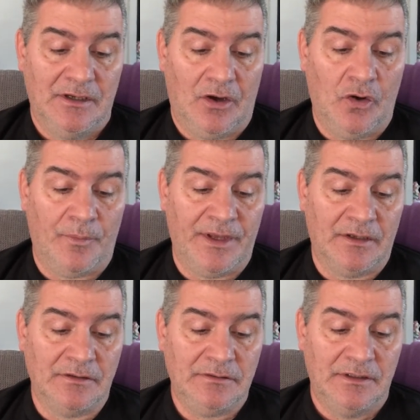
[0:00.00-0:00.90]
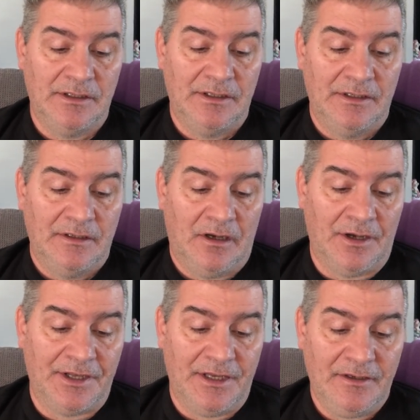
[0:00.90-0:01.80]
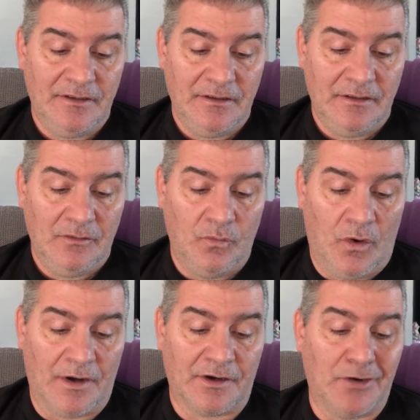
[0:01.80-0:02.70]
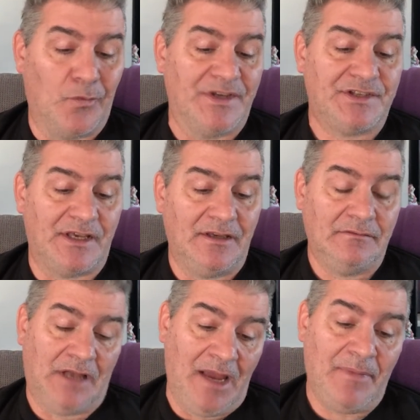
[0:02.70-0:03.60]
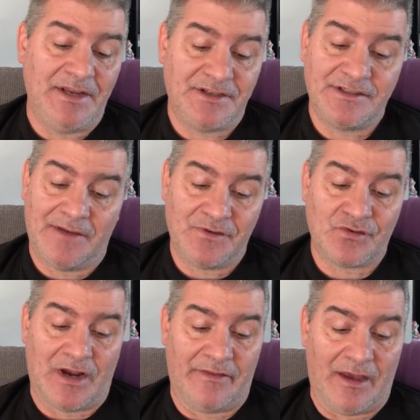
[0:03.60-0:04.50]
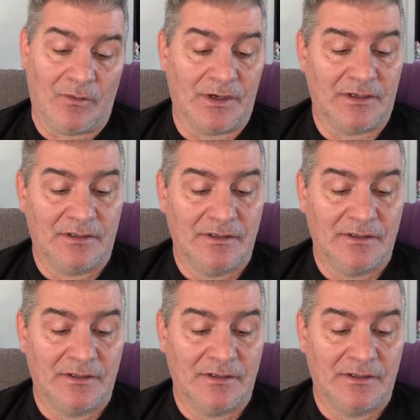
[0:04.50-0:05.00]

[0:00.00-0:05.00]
Oatmeal, honey, water, and whiskey. I might just have to try that one.